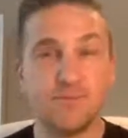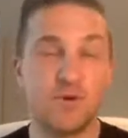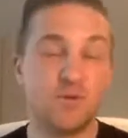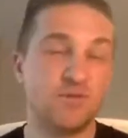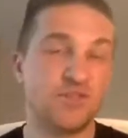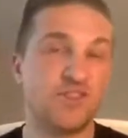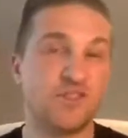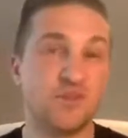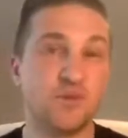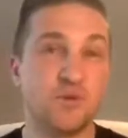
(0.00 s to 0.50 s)
What
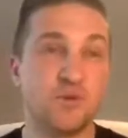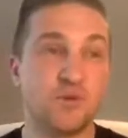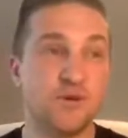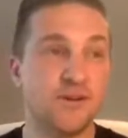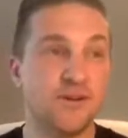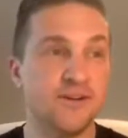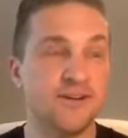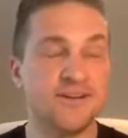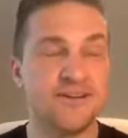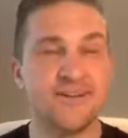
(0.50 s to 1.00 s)
was the
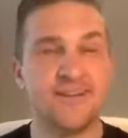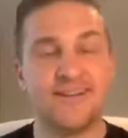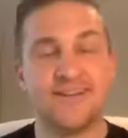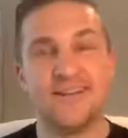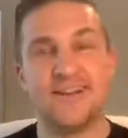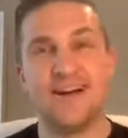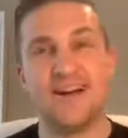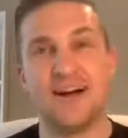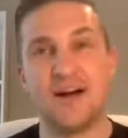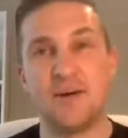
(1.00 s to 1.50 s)
score?
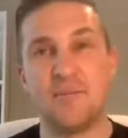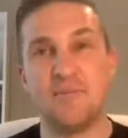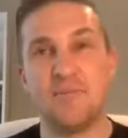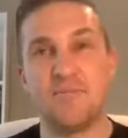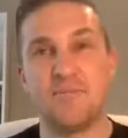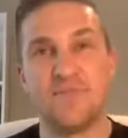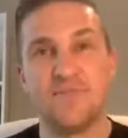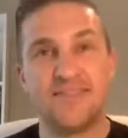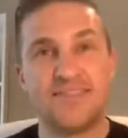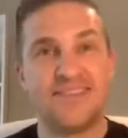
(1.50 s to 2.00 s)
Um,
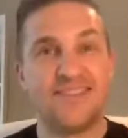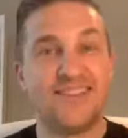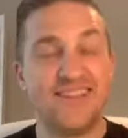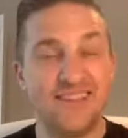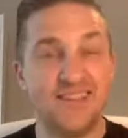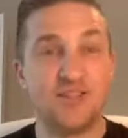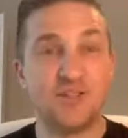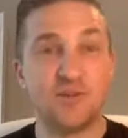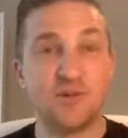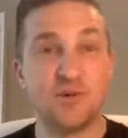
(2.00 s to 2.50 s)

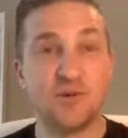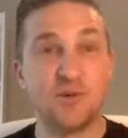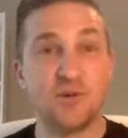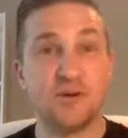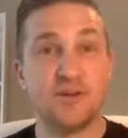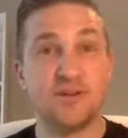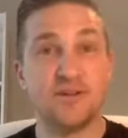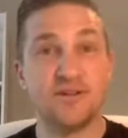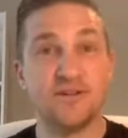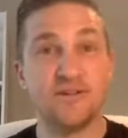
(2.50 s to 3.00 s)
did you
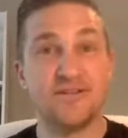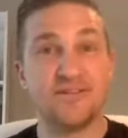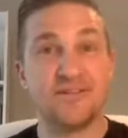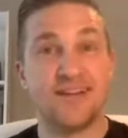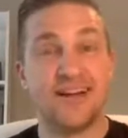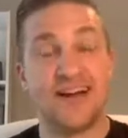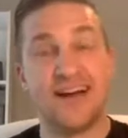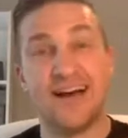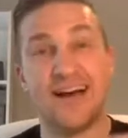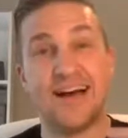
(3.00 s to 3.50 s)
score?
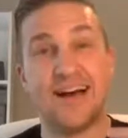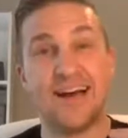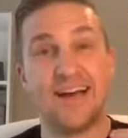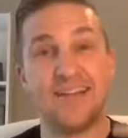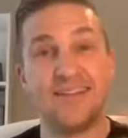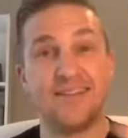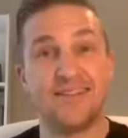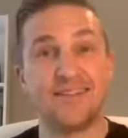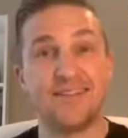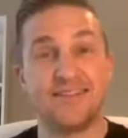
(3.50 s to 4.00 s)

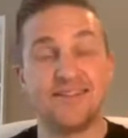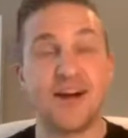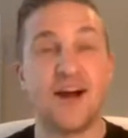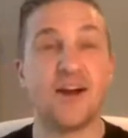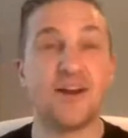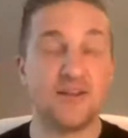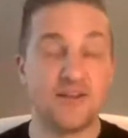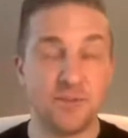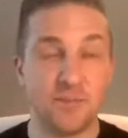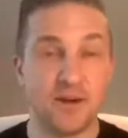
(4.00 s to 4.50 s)
and how
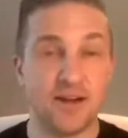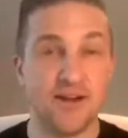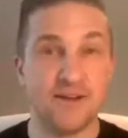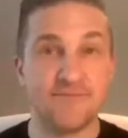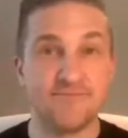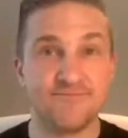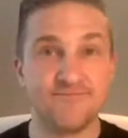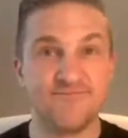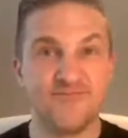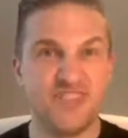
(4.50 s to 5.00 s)
did you play?
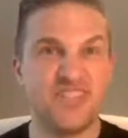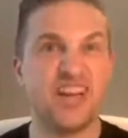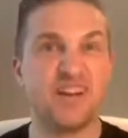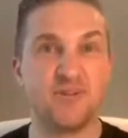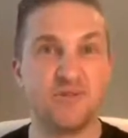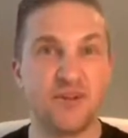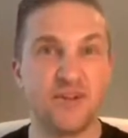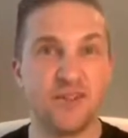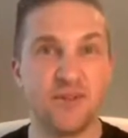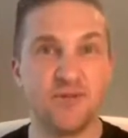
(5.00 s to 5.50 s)

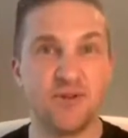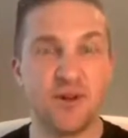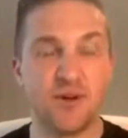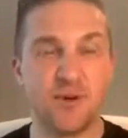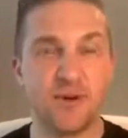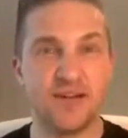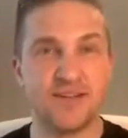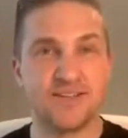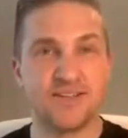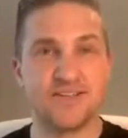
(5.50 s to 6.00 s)
Generally, the three
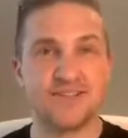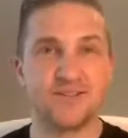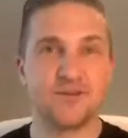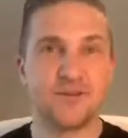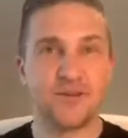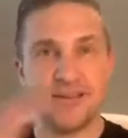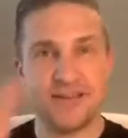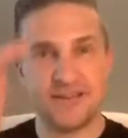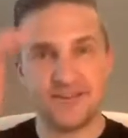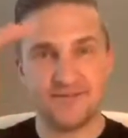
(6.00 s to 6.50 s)
questions. So
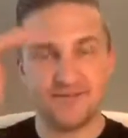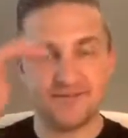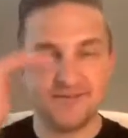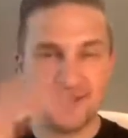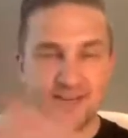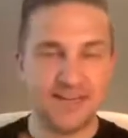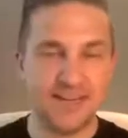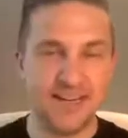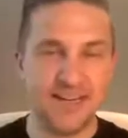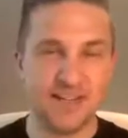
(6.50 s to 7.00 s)
again,
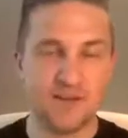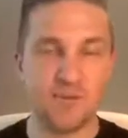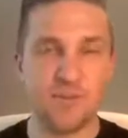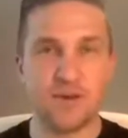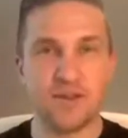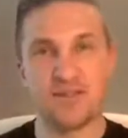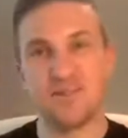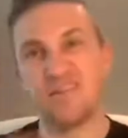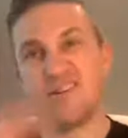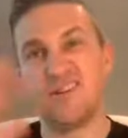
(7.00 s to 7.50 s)
you can hit them
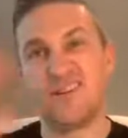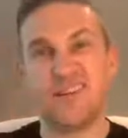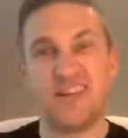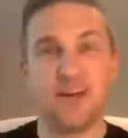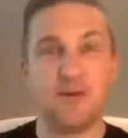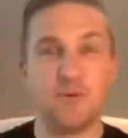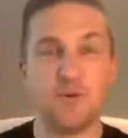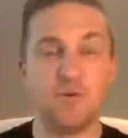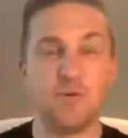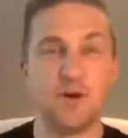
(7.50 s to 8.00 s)
with, oh yeah,
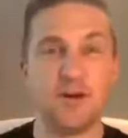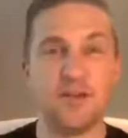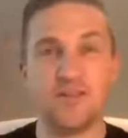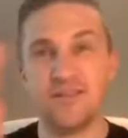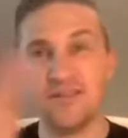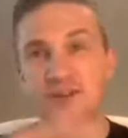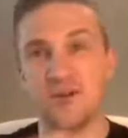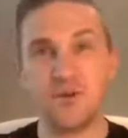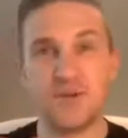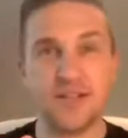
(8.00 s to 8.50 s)
we
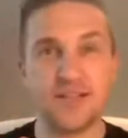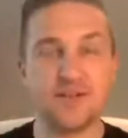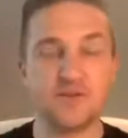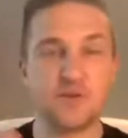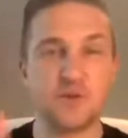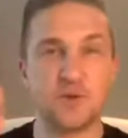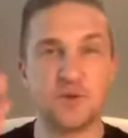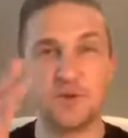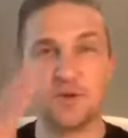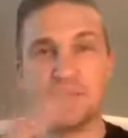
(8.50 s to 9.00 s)
won. No, it didn't
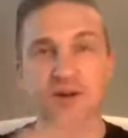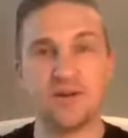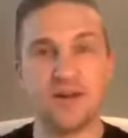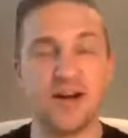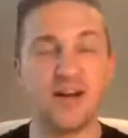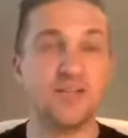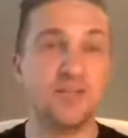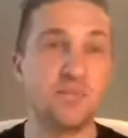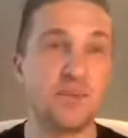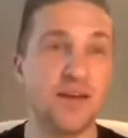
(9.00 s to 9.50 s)
score.
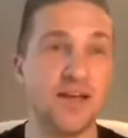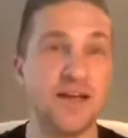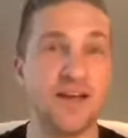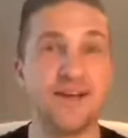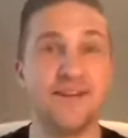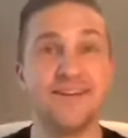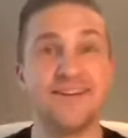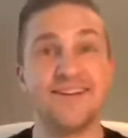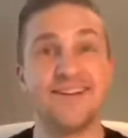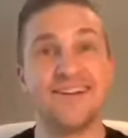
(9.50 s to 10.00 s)
How'd you
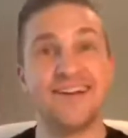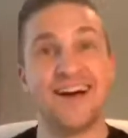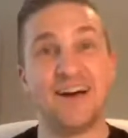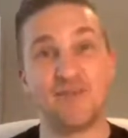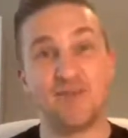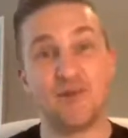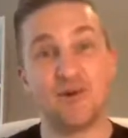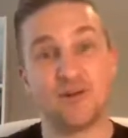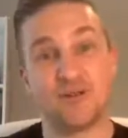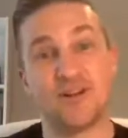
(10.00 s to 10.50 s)
play? And
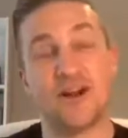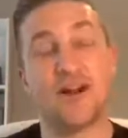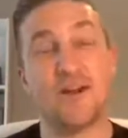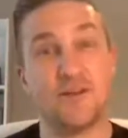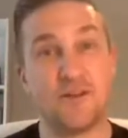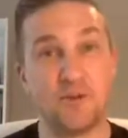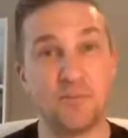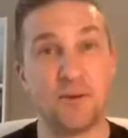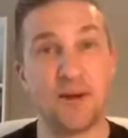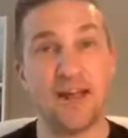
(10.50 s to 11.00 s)
of course, how
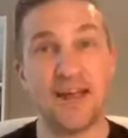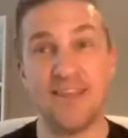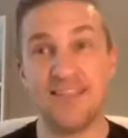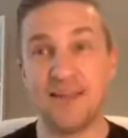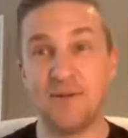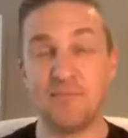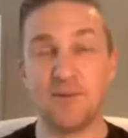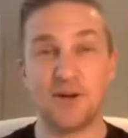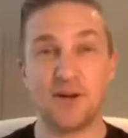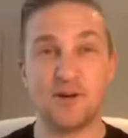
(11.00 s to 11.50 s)
did you play
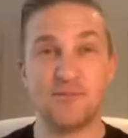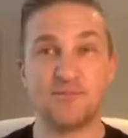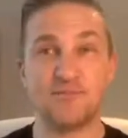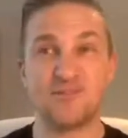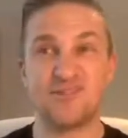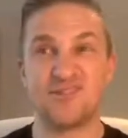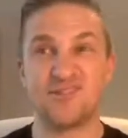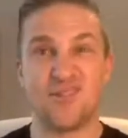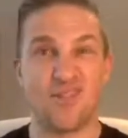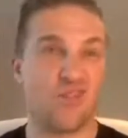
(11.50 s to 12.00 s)
then
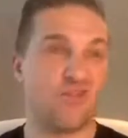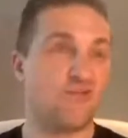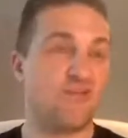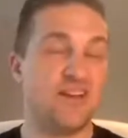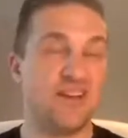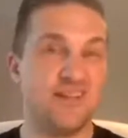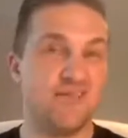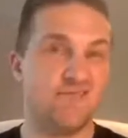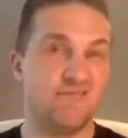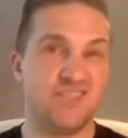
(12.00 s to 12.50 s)
becomes
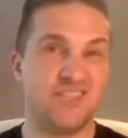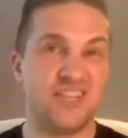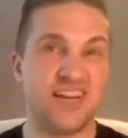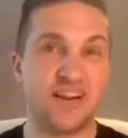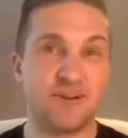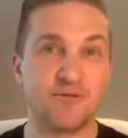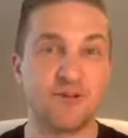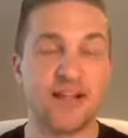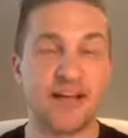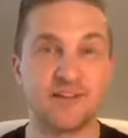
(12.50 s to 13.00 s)
three
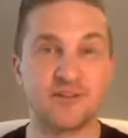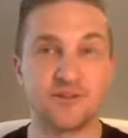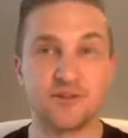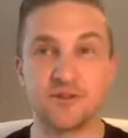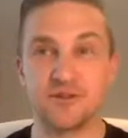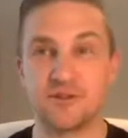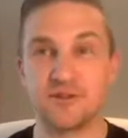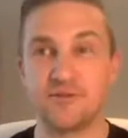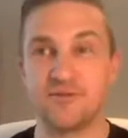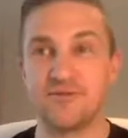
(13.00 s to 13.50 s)
general
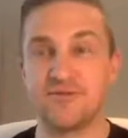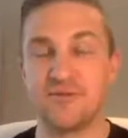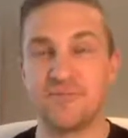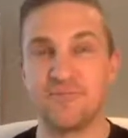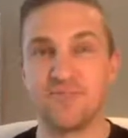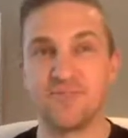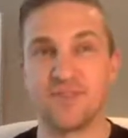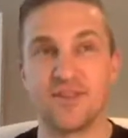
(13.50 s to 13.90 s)
answers of